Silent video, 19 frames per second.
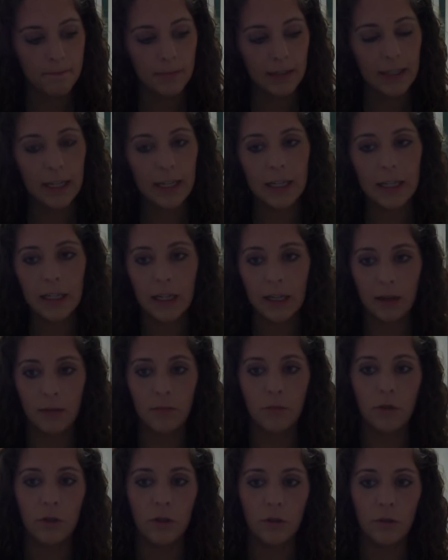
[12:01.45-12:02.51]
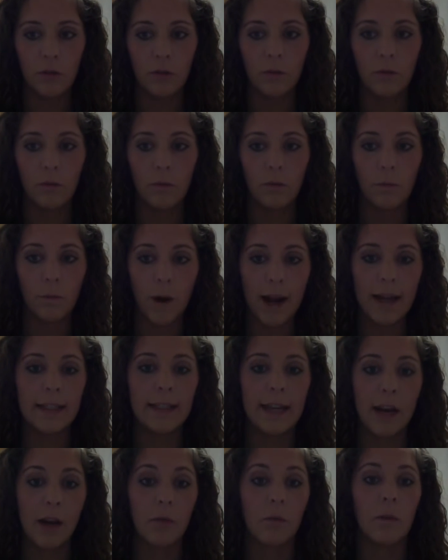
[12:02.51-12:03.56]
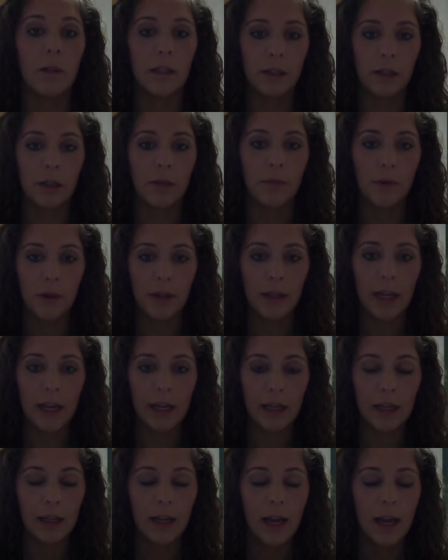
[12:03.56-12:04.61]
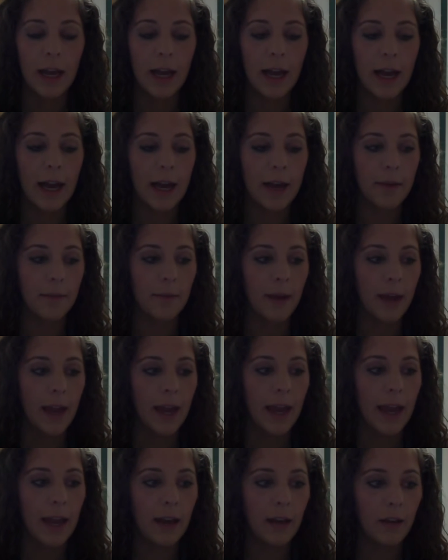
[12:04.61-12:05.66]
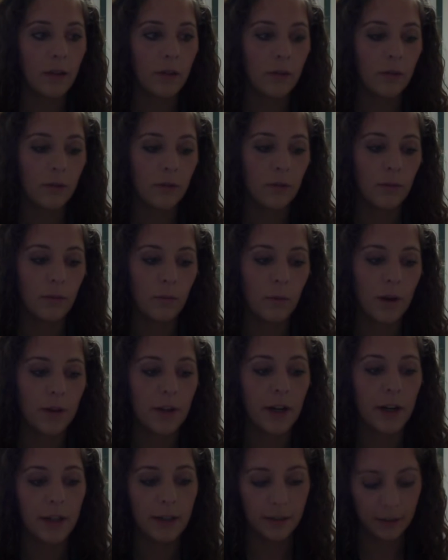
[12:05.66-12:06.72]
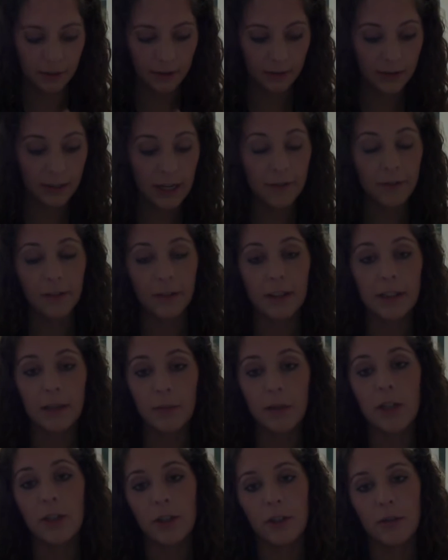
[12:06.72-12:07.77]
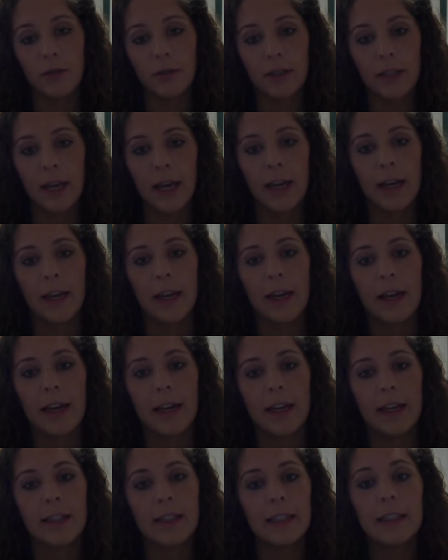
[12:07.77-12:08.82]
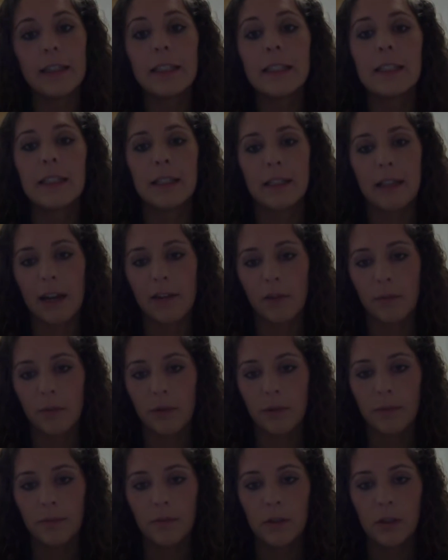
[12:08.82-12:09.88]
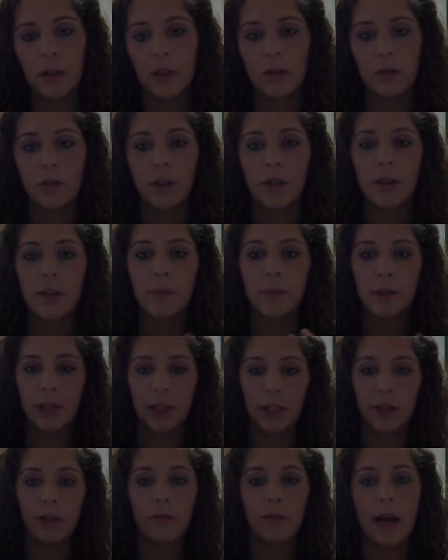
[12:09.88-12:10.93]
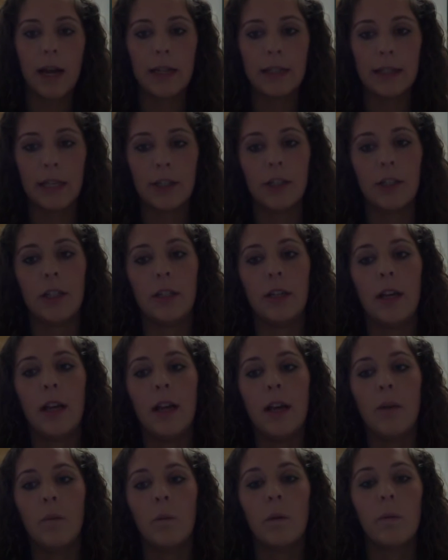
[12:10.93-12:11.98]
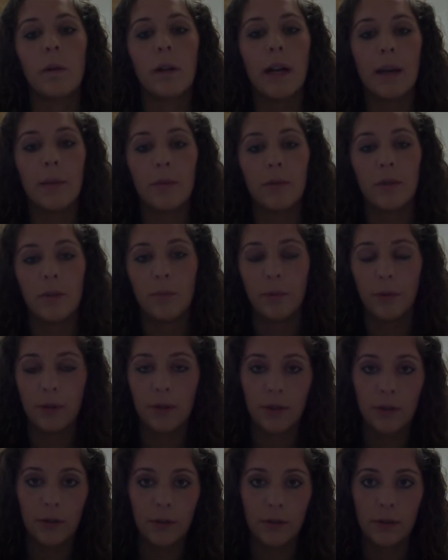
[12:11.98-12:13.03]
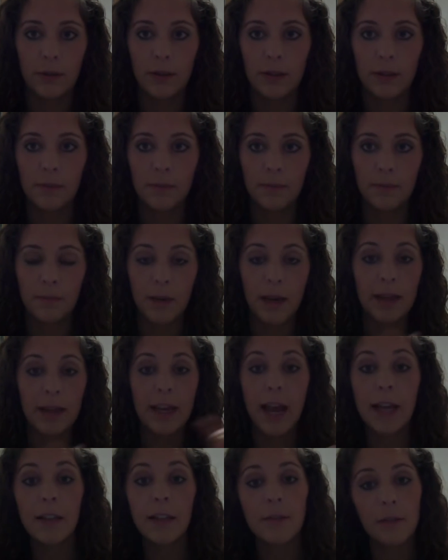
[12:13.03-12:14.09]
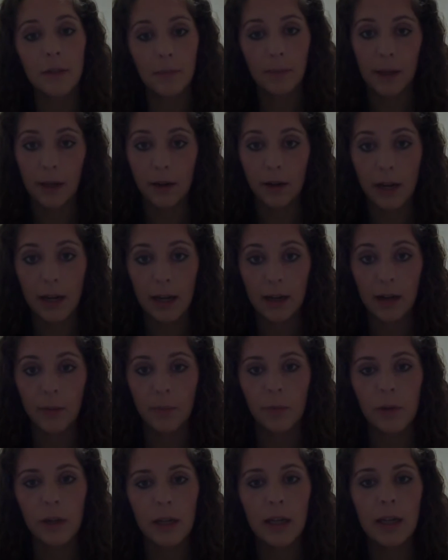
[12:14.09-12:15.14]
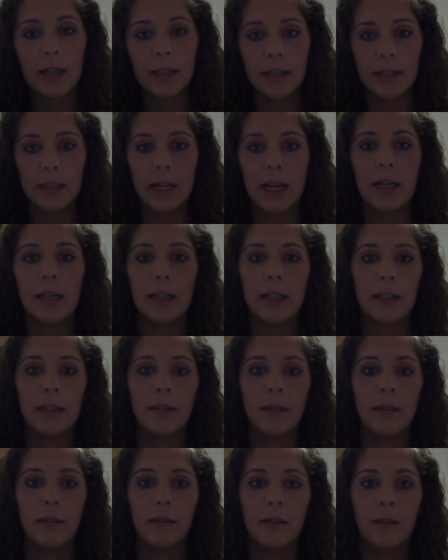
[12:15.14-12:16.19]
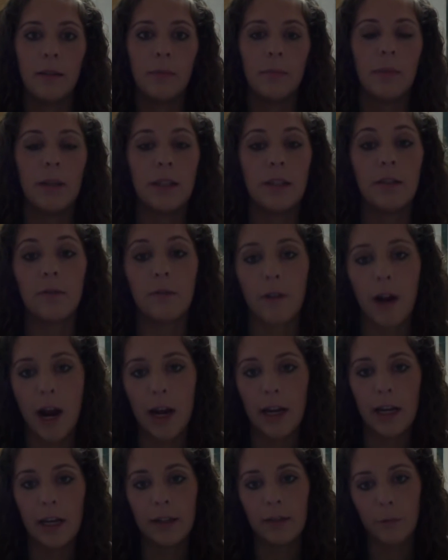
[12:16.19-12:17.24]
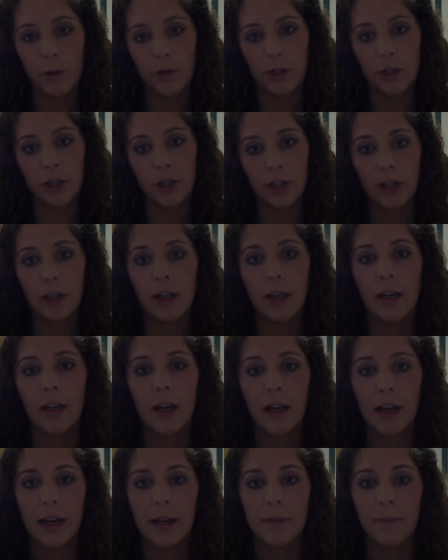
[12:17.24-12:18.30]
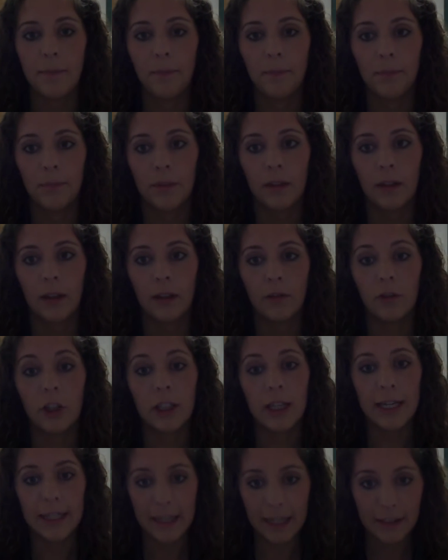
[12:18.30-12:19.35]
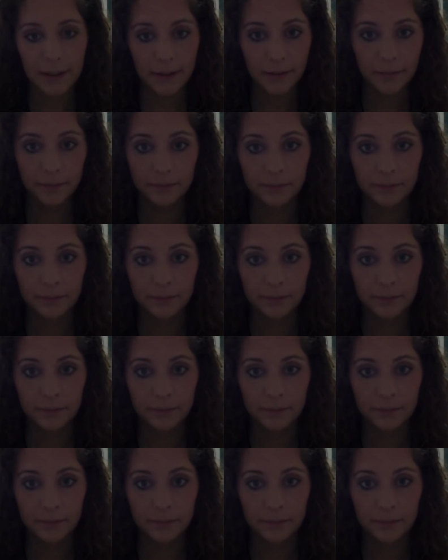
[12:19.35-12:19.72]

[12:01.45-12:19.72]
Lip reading: getting him to write down what he's communicating. And while there are definitely some issues, it's at least decipherable. So during this particular writing session, we were able to produce, by the end of the period, a pretty extended piece of writing, which looked like this.